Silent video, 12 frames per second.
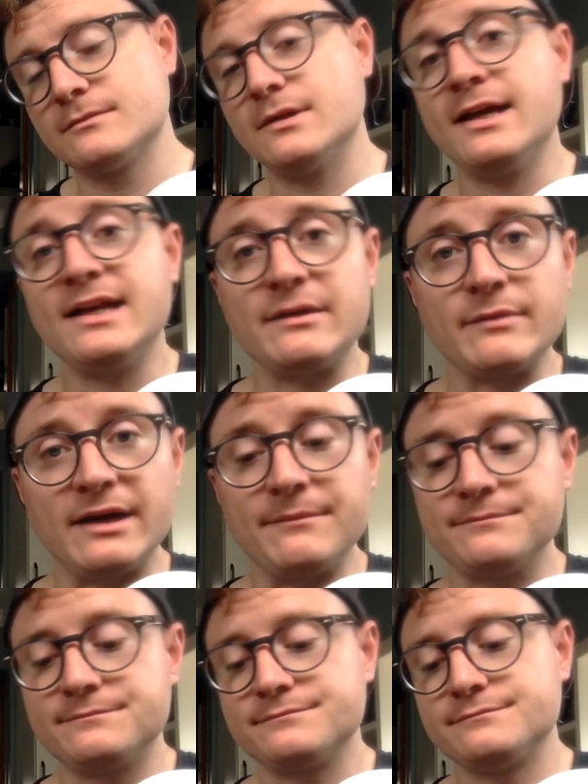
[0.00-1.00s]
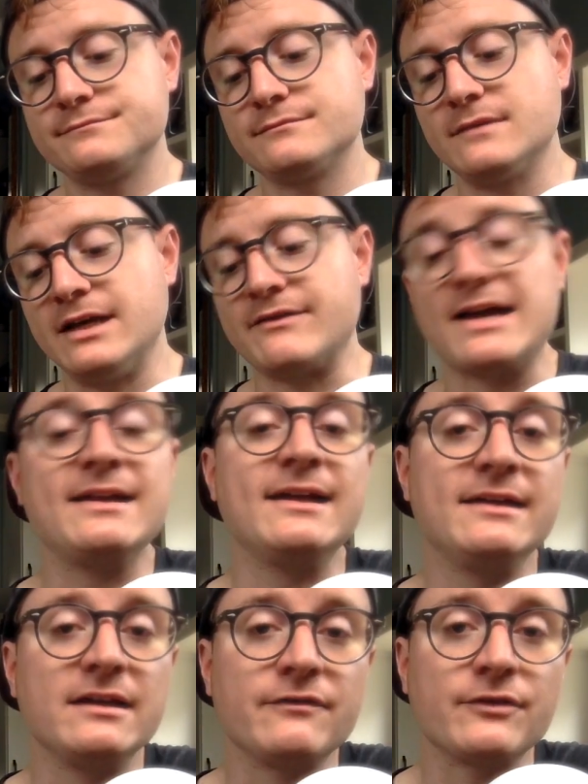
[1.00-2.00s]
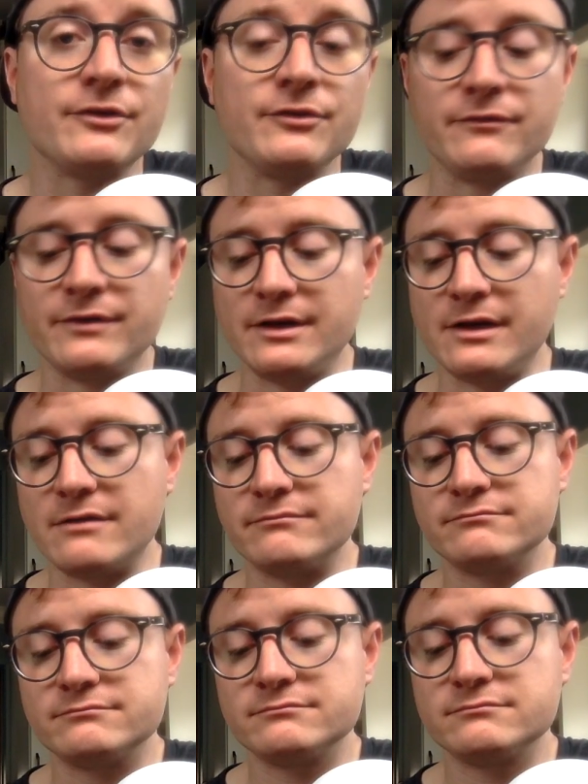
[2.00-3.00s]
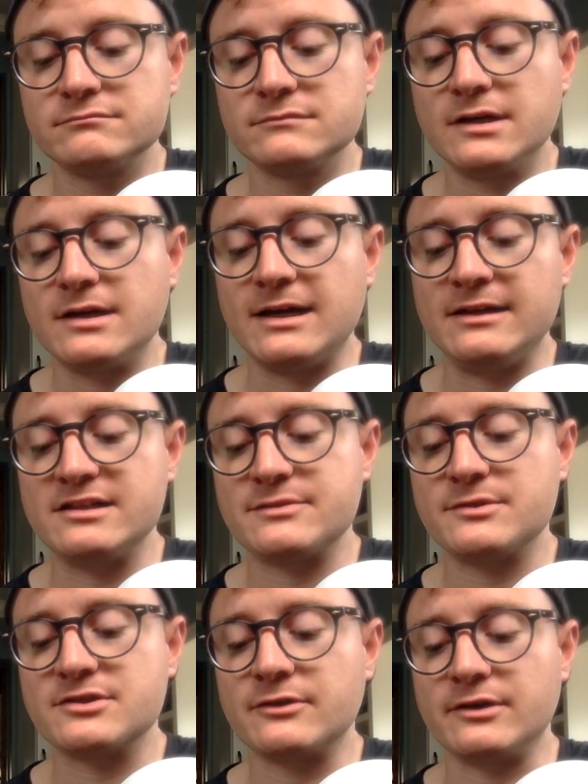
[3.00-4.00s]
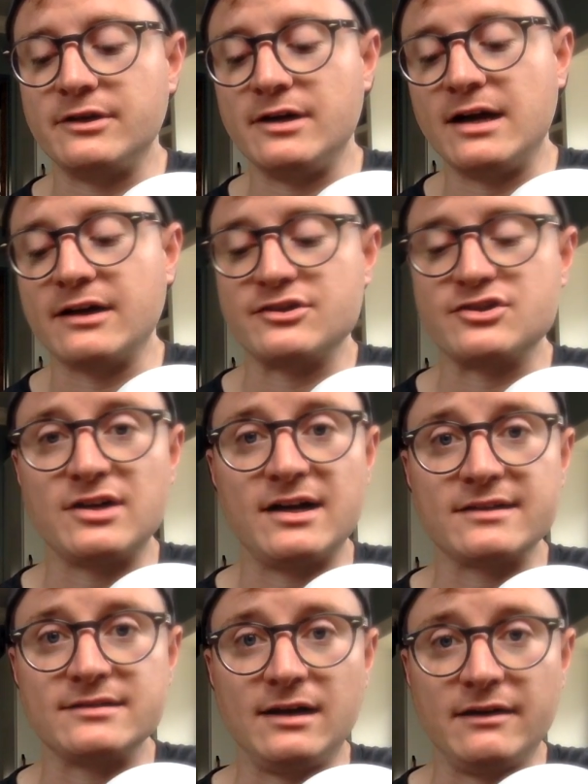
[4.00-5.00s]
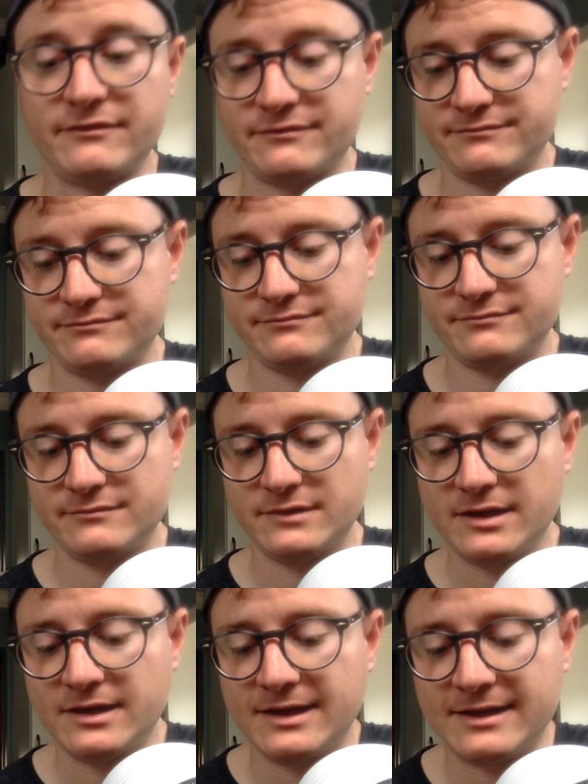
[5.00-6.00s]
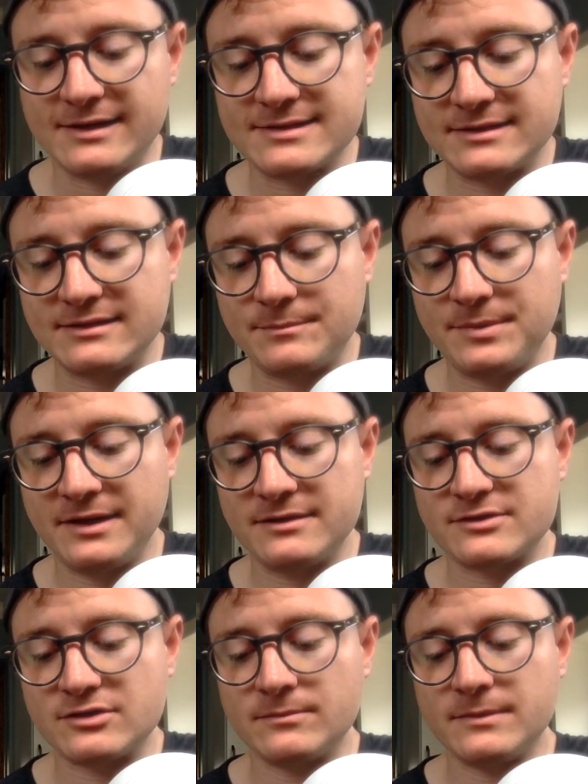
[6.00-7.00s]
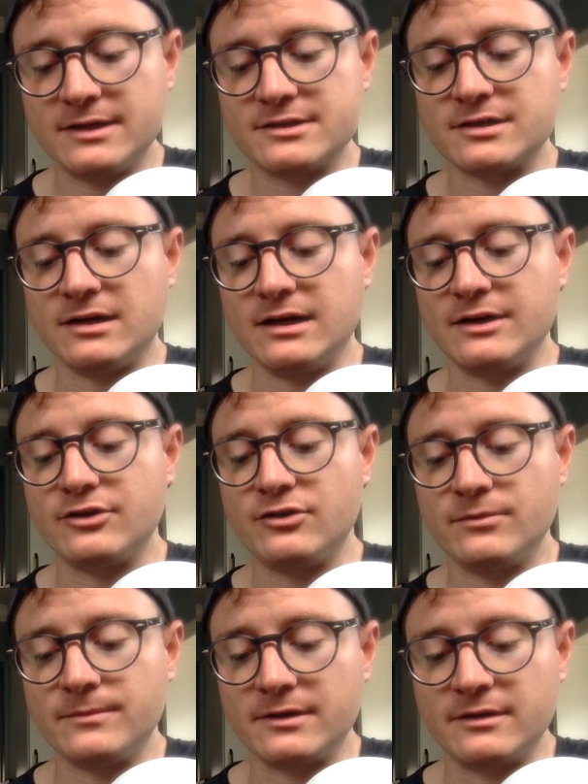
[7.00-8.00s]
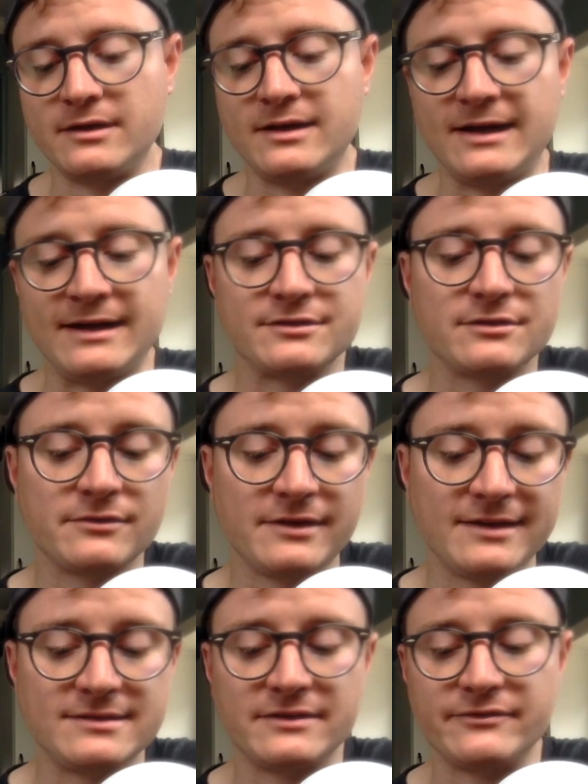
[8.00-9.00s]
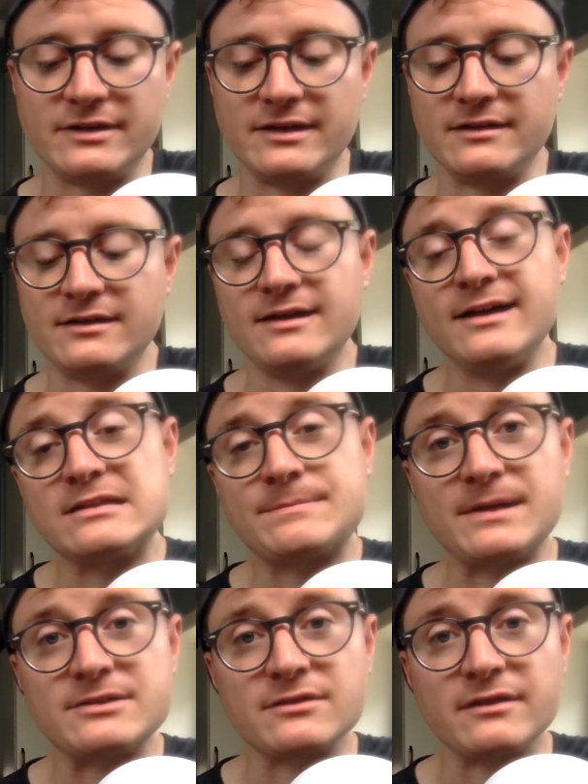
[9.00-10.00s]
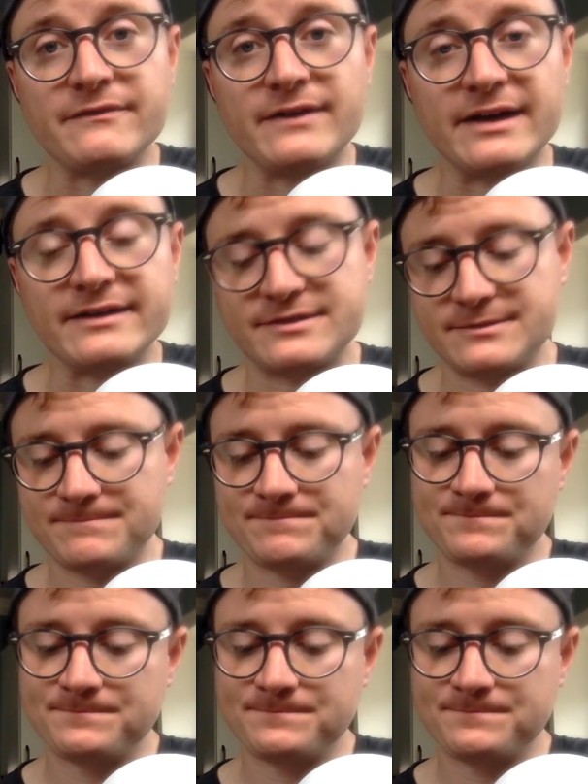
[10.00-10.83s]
Anyway, I've got an idea for a new video, and this one's going to knock her socks off. It doesn't depend so much on humor as creativity and special effects.